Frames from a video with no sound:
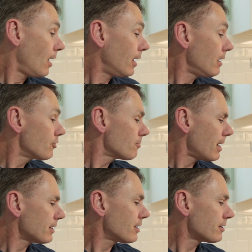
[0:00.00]
and it just
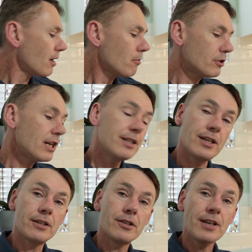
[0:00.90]
makes it so much
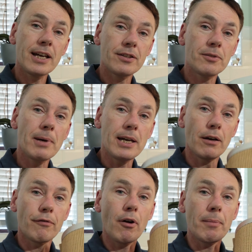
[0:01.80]
easier to take the
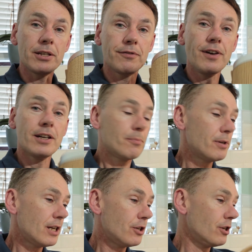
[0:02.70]
speaker from its fixed
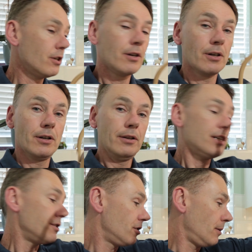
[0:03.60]
position,
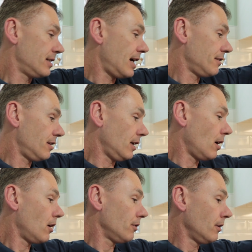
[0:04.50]
listen to it out in the
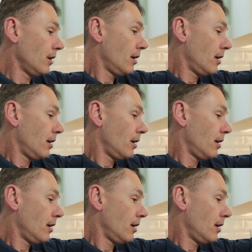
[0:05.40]
garden,